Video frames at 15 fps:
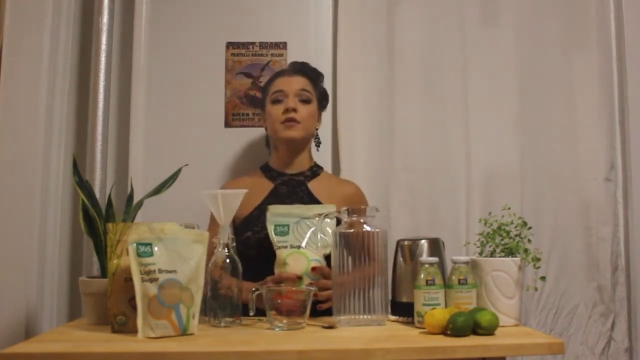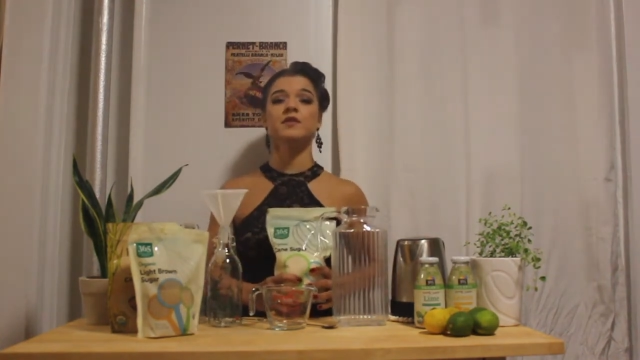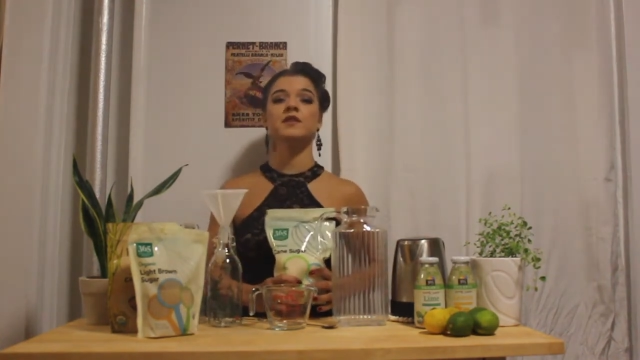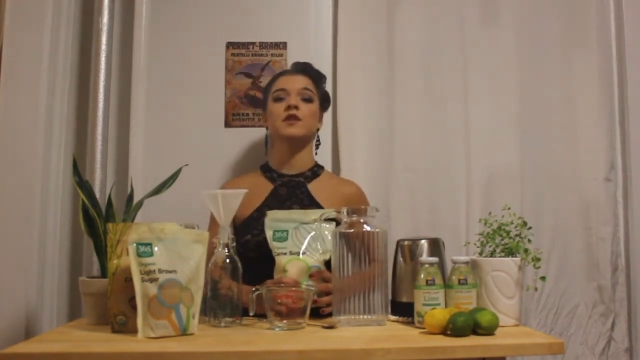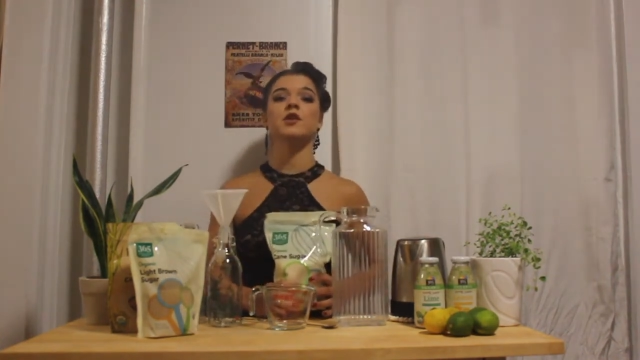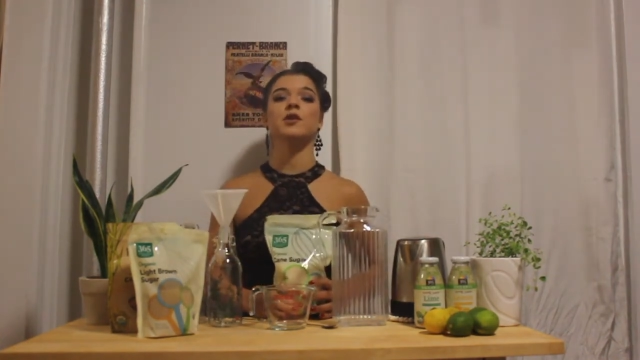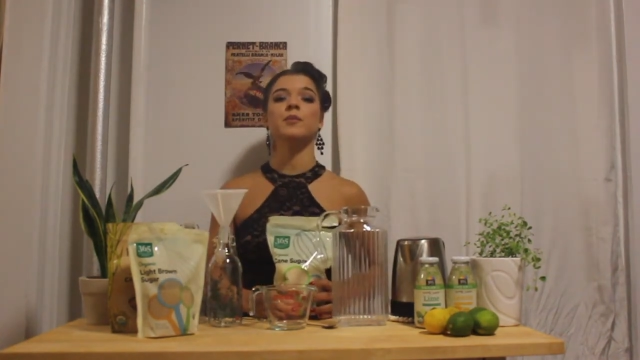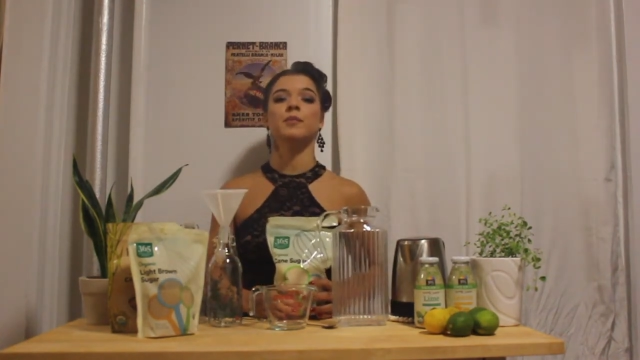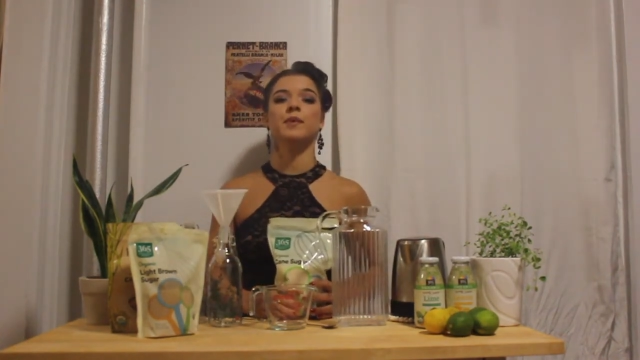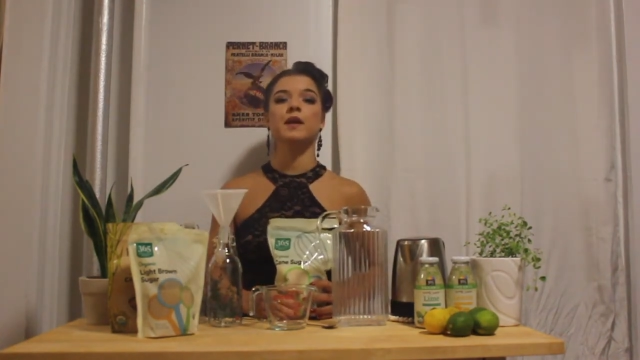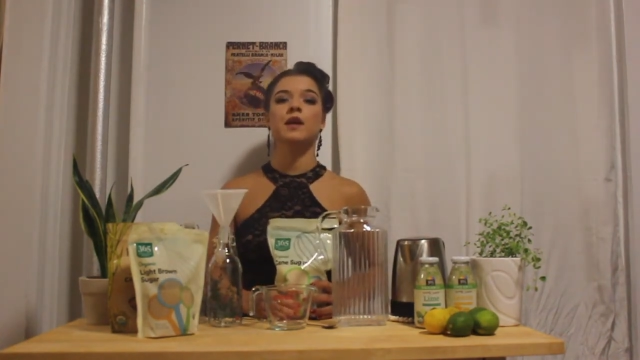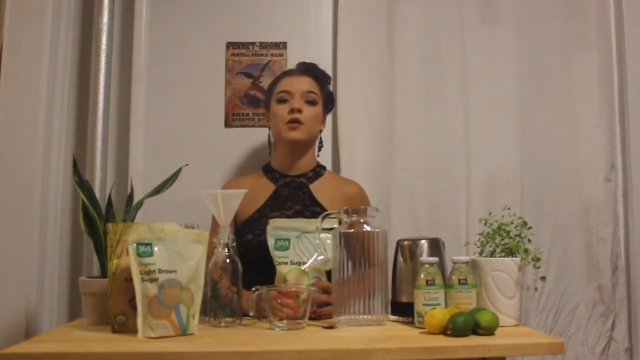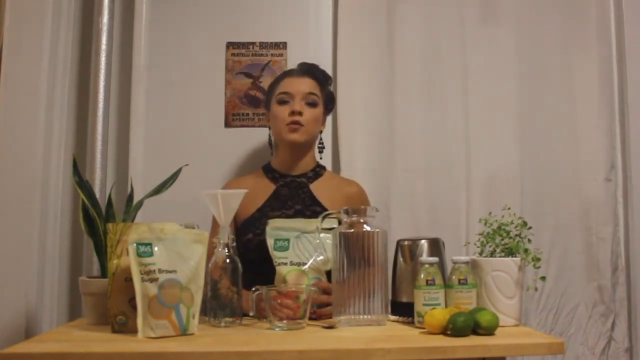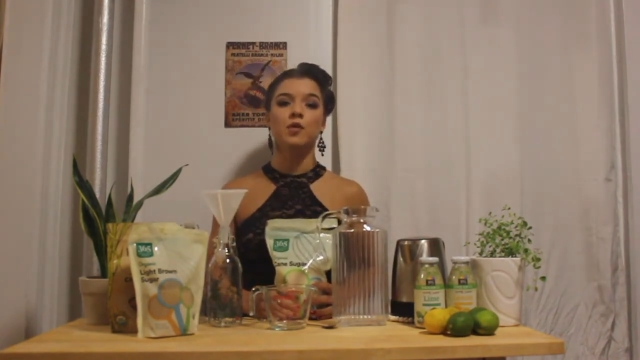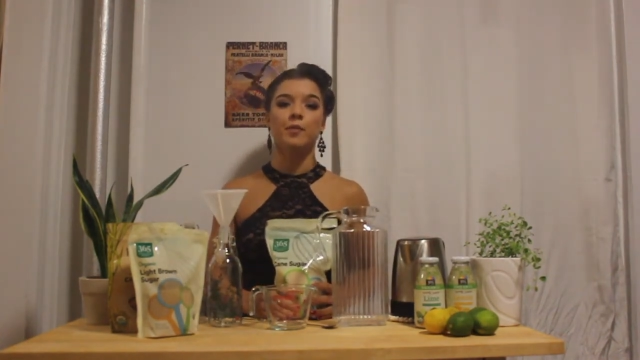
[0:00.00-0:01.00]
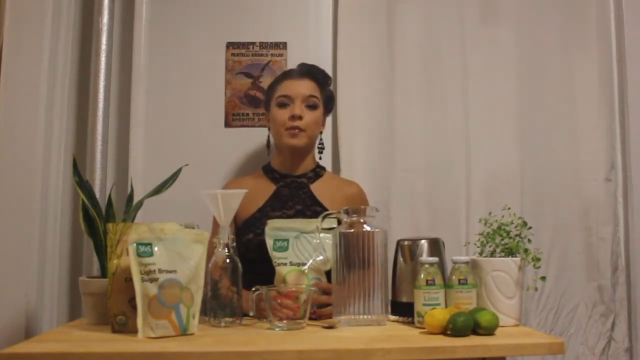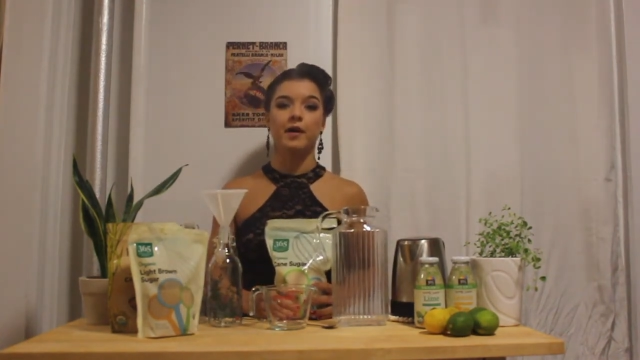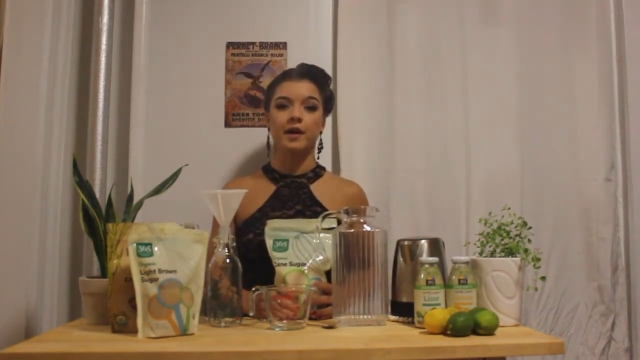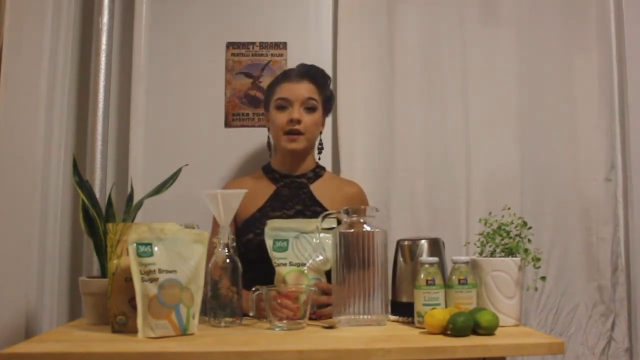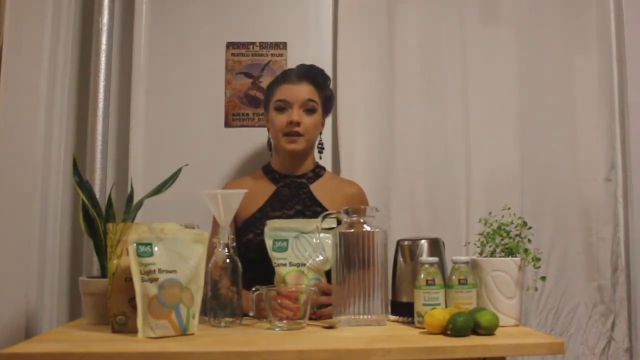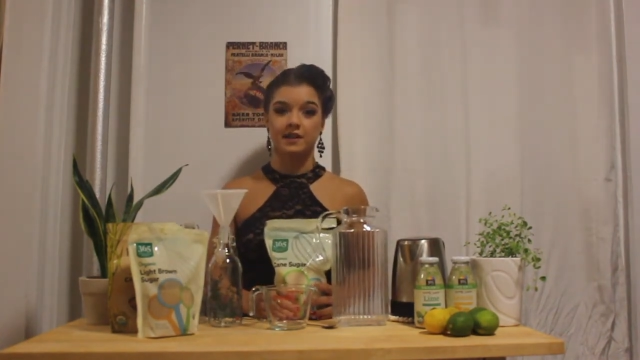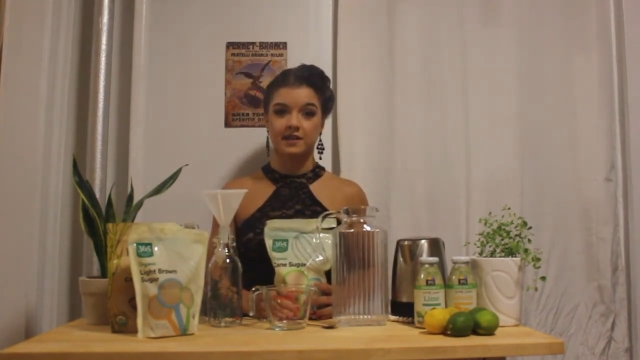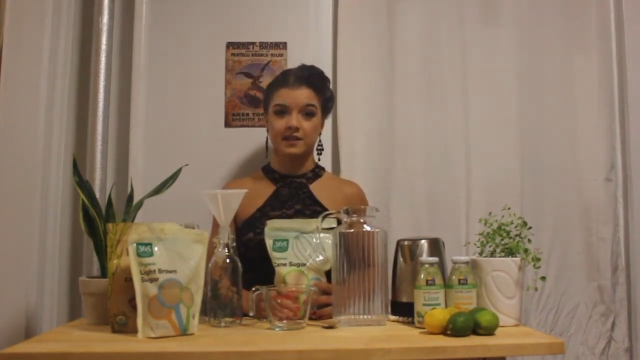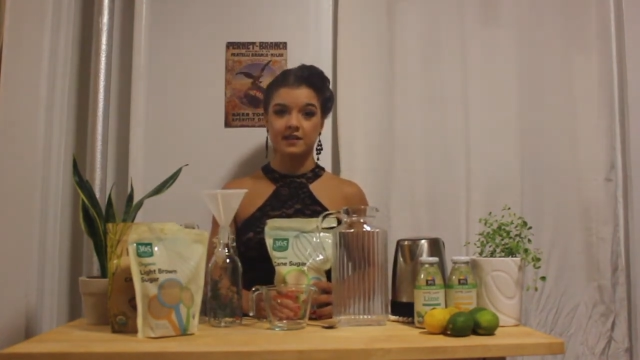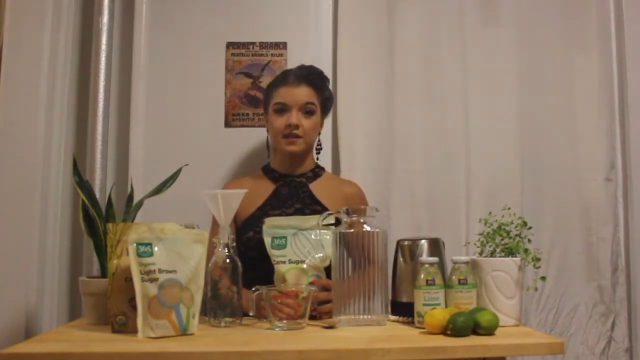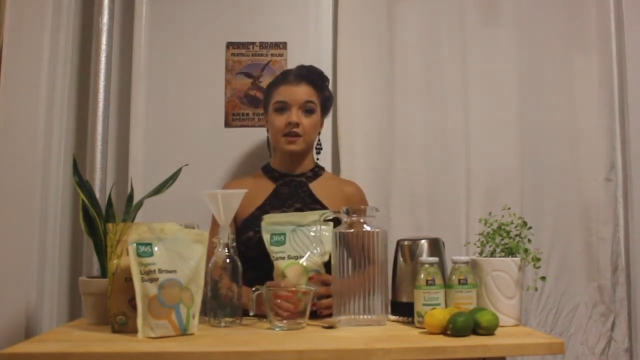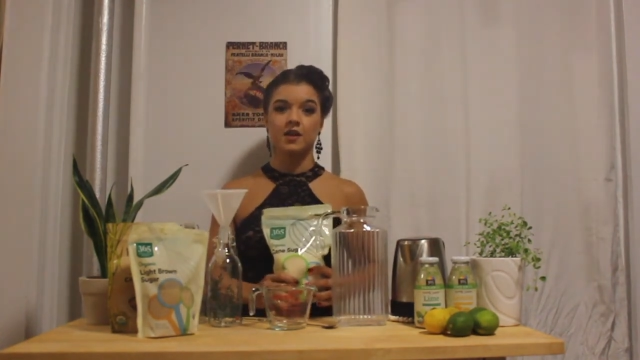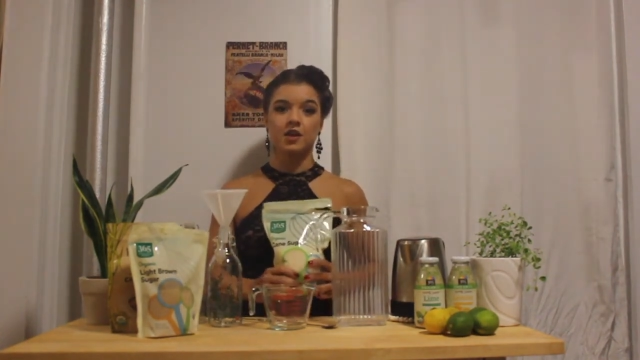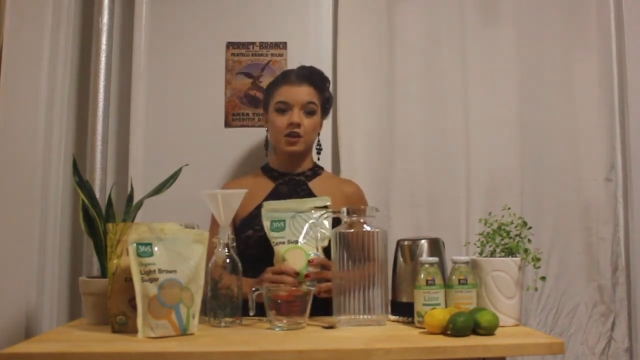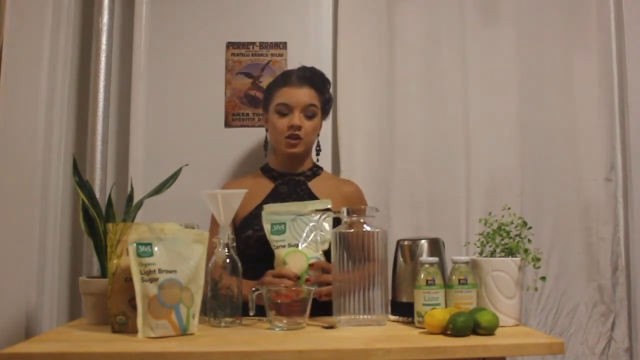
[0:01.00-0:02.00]
syrup, equal parts
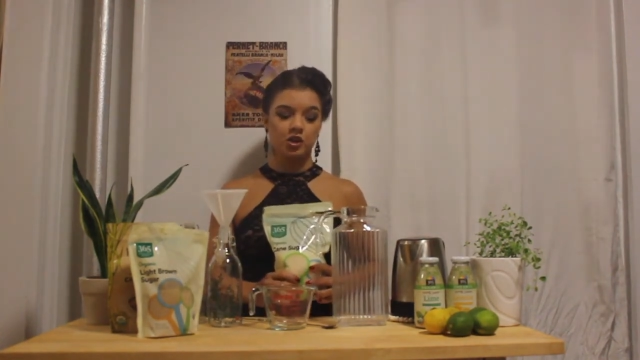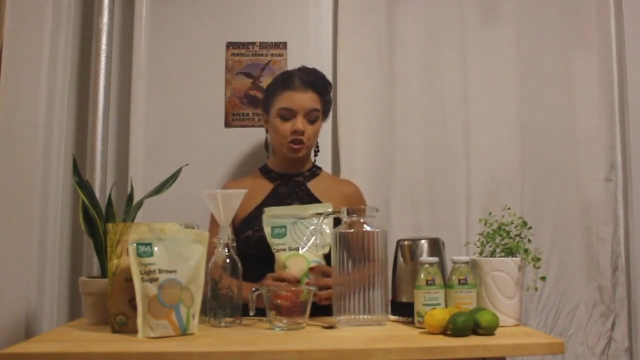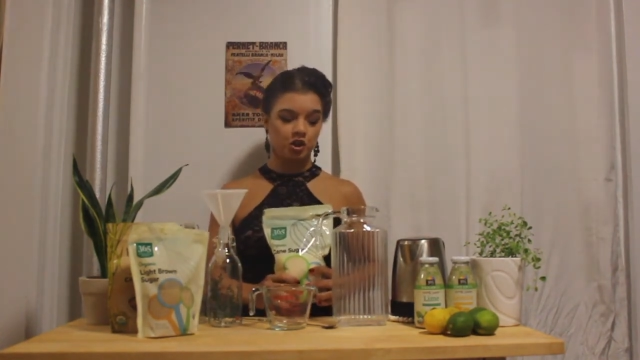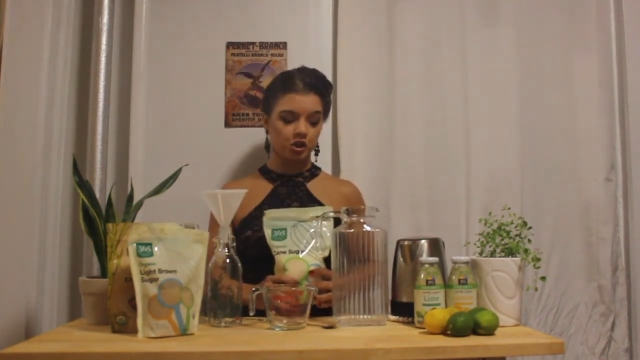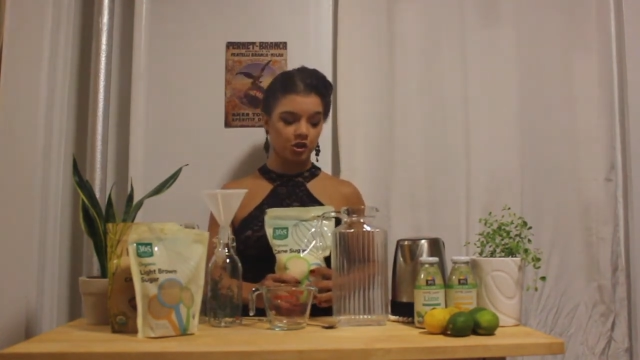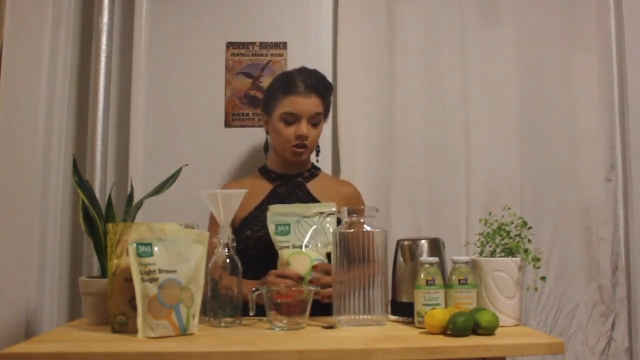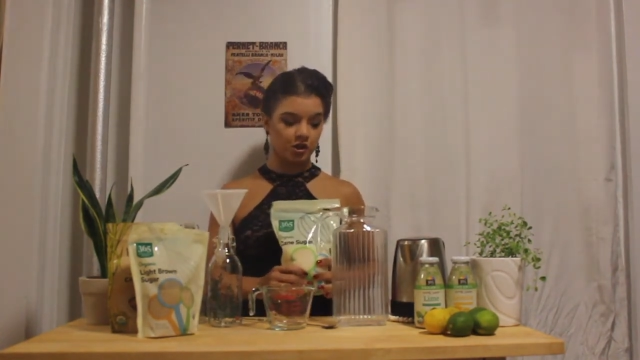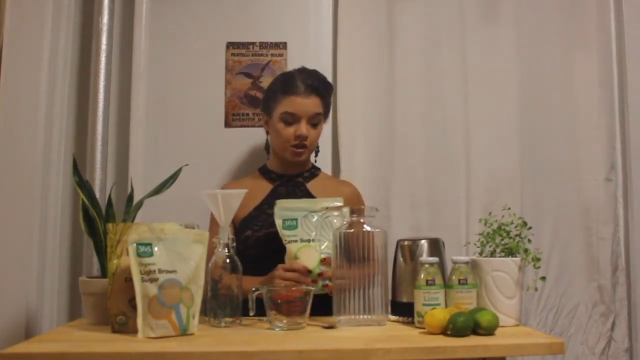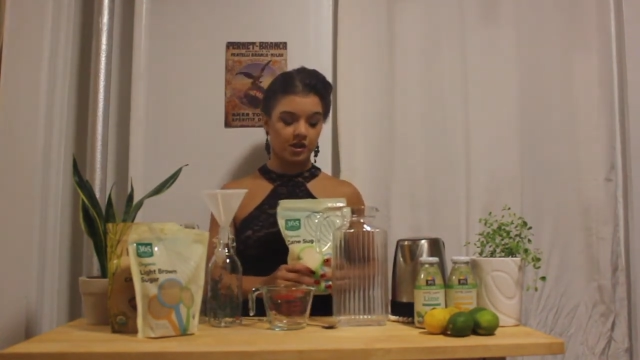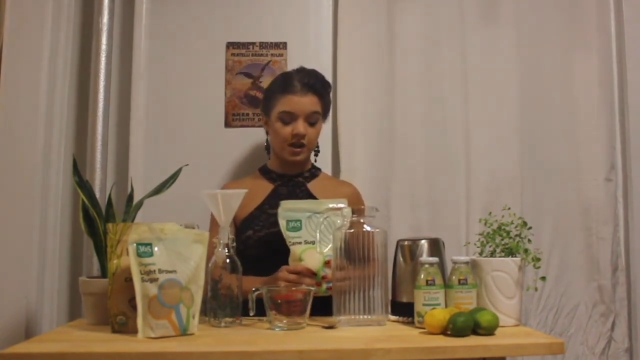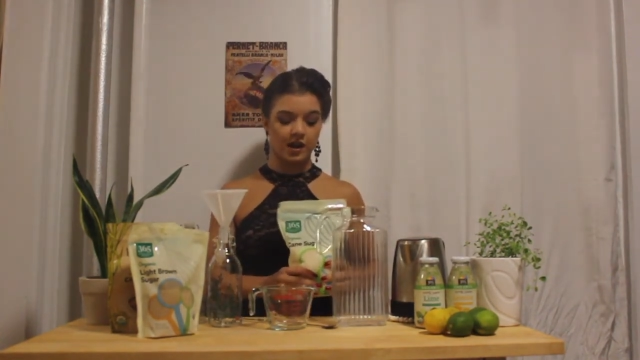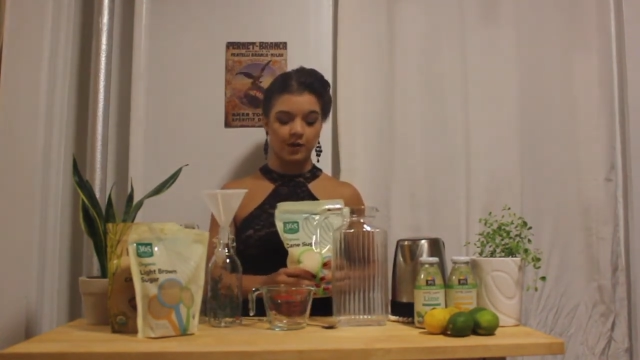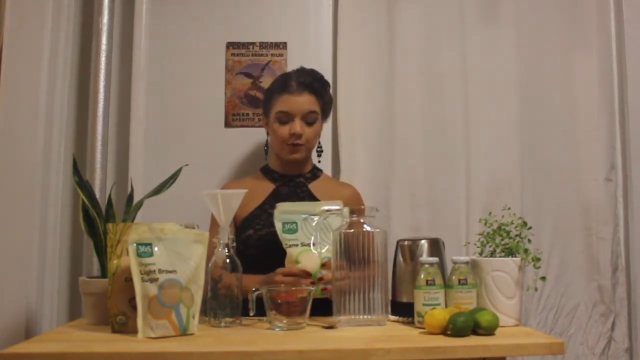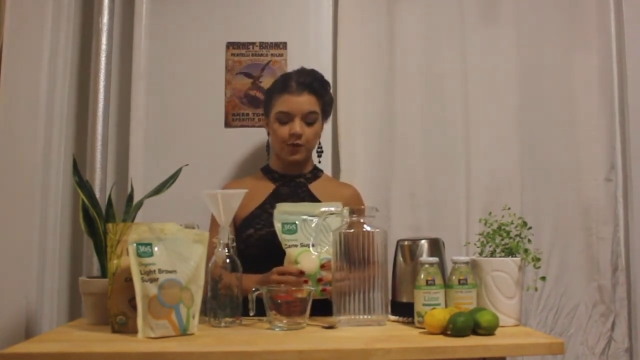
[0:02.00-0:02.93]
sugar and